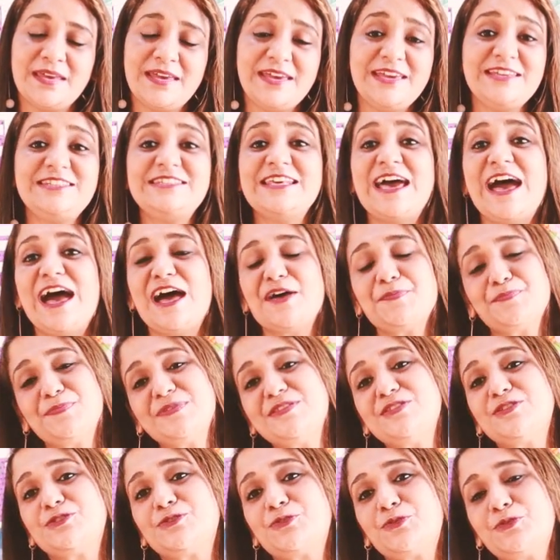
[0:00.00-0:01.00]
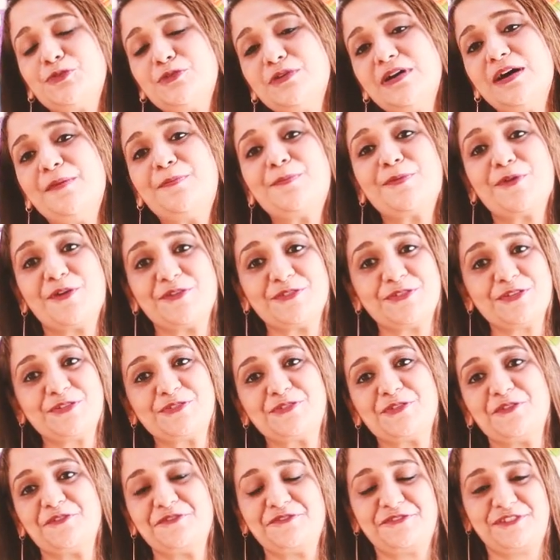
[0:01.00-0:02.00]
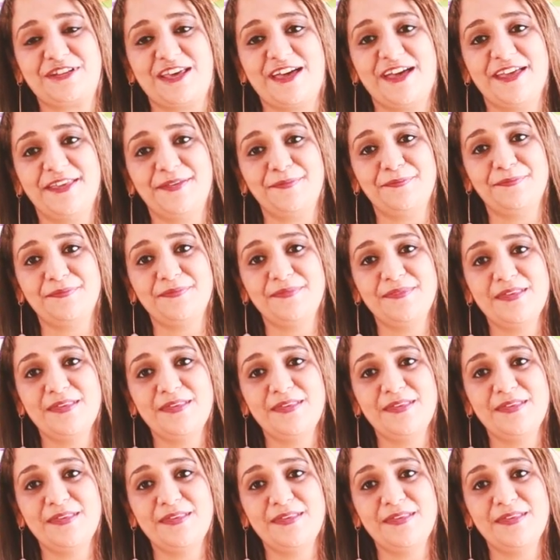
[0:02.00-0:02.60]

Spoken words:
It happens through a process of time